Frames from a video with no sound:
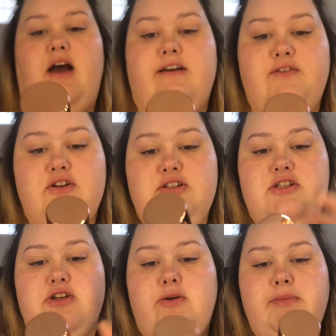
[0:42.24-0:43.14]
I've heard
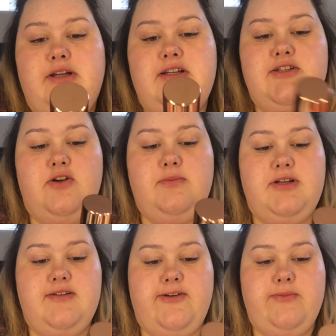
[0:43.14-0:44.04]
so many
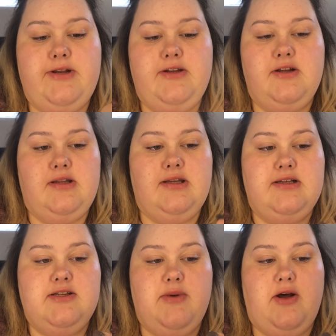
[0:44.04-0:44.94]
good
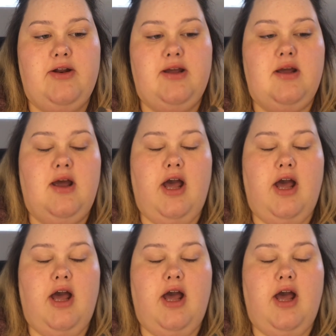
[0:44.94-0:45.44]
things about it.